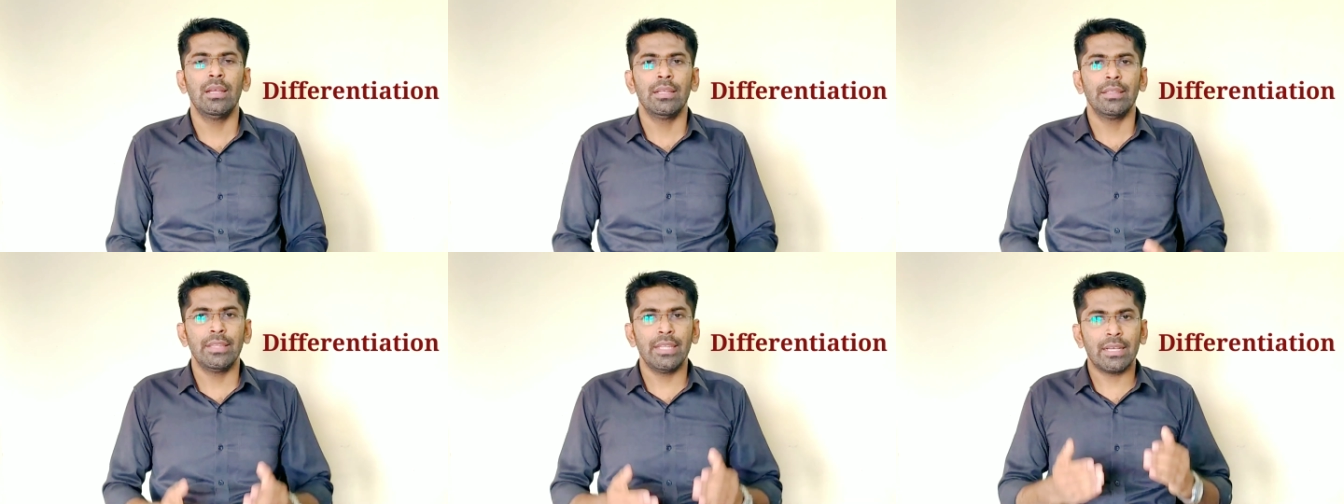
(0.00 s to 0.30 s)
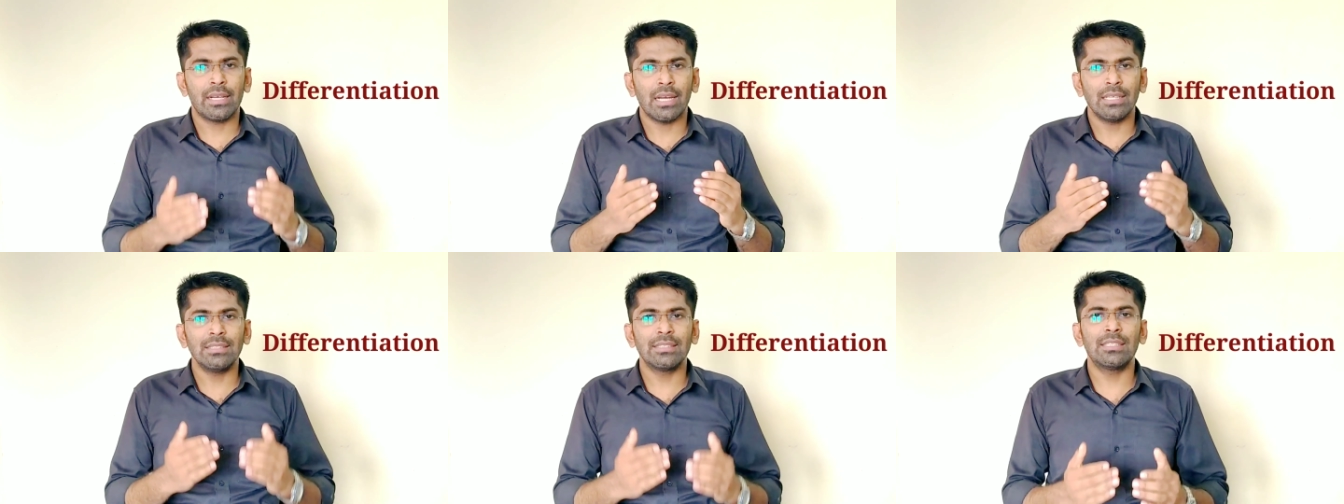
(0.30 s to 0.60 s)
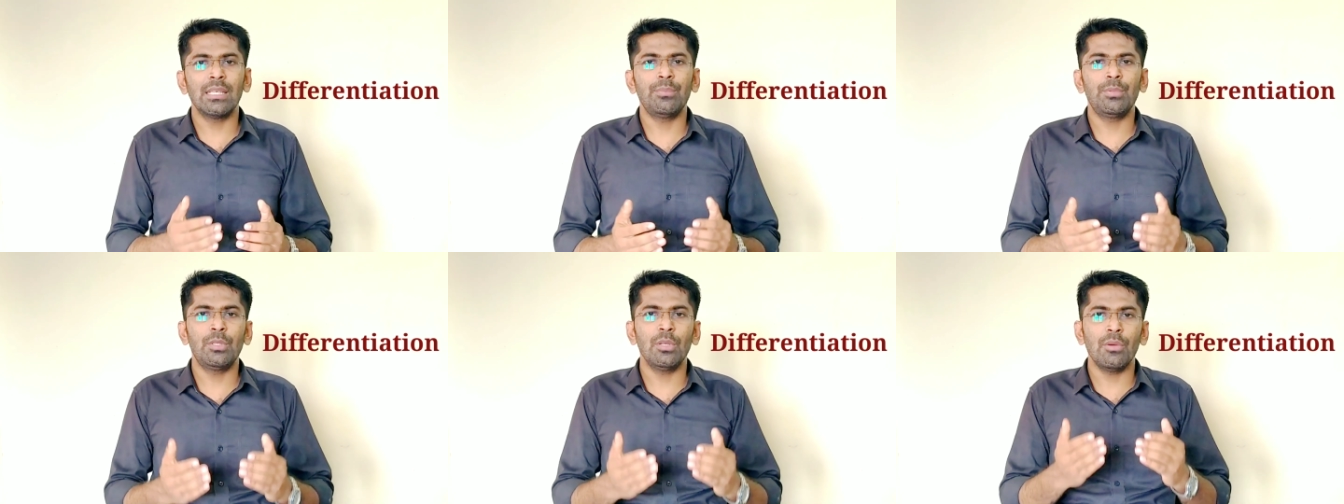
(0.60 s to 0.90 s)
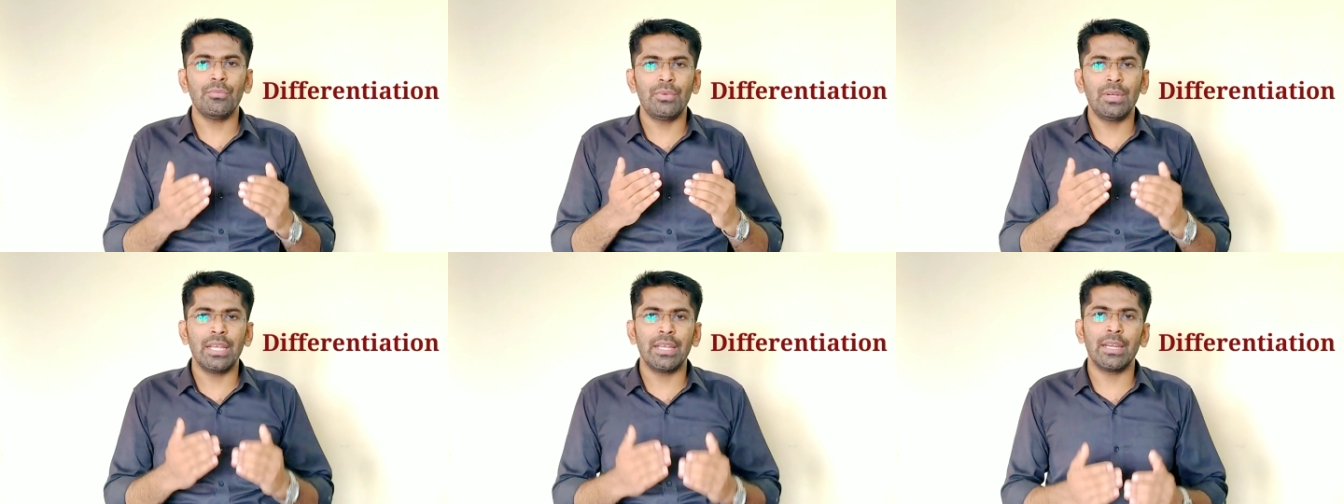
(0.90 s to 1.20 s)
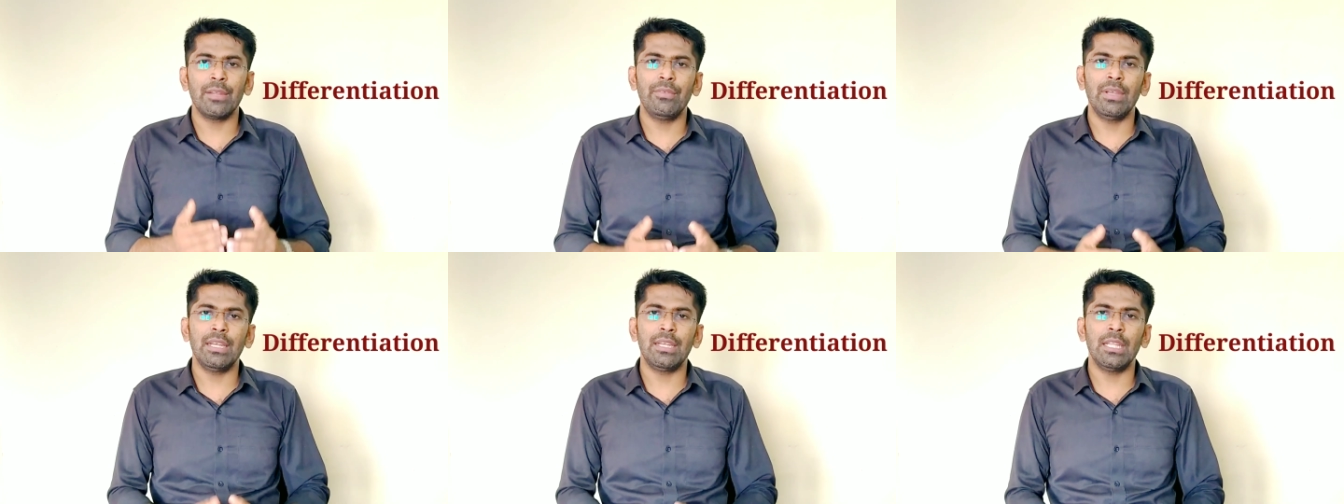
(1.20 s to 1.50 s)
The concept of
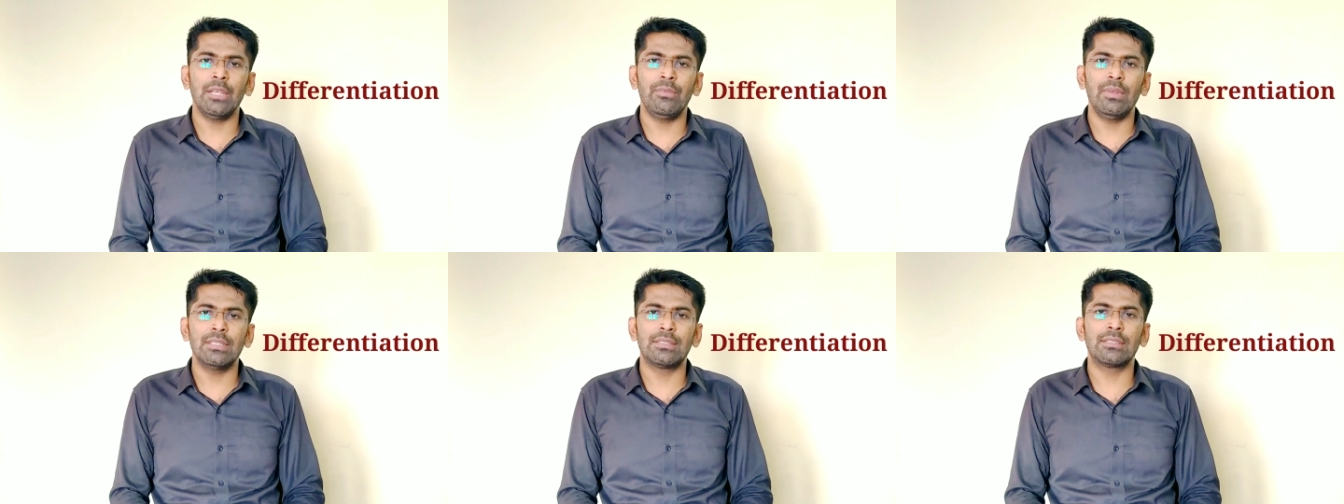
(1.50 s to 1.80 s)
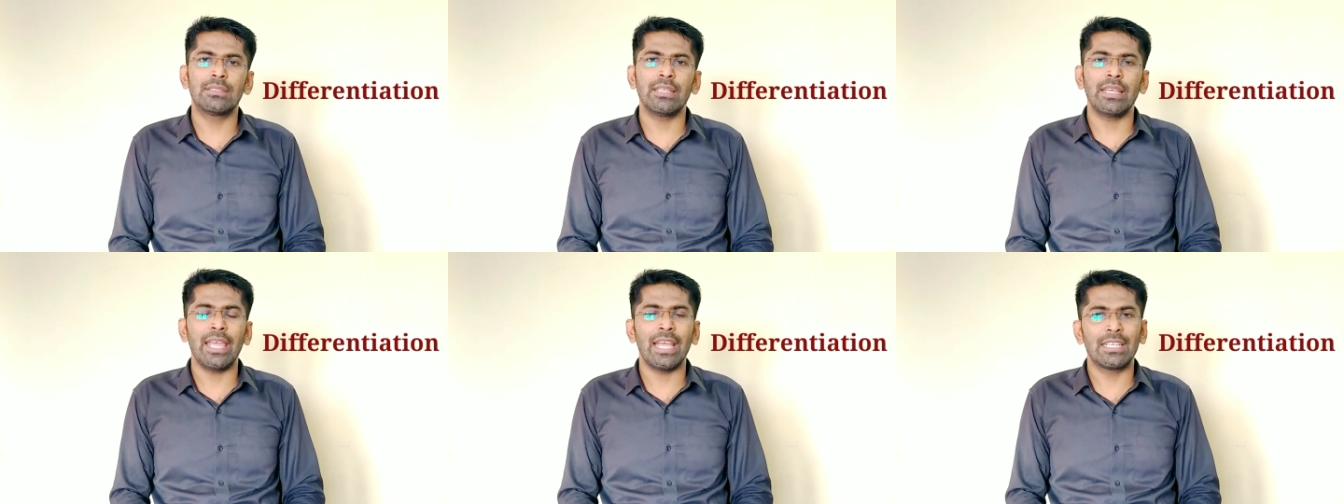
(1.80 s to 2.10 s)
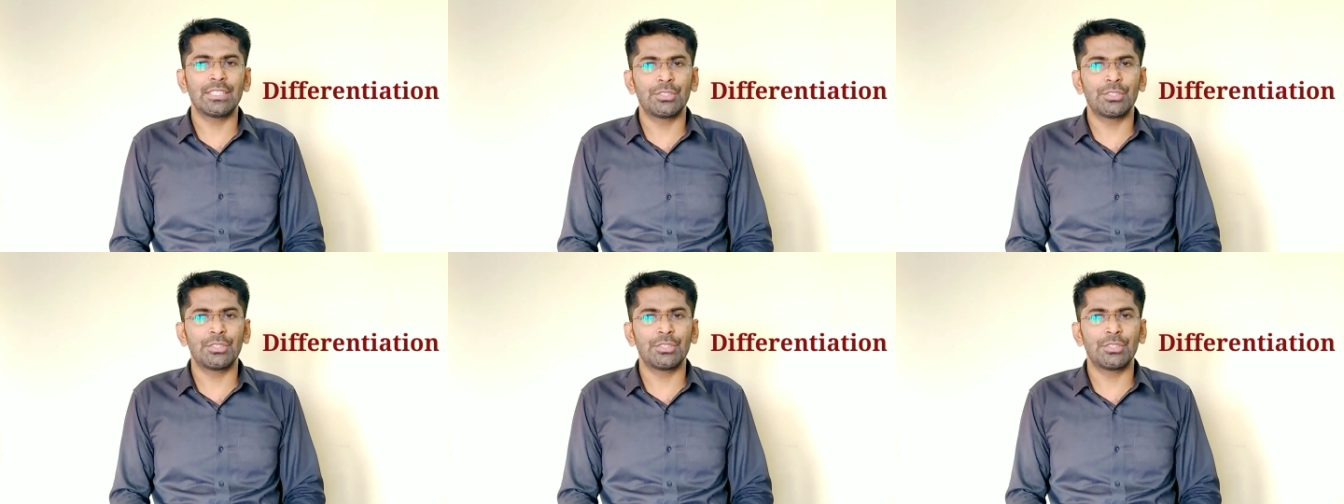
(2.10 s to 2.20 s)
derivative is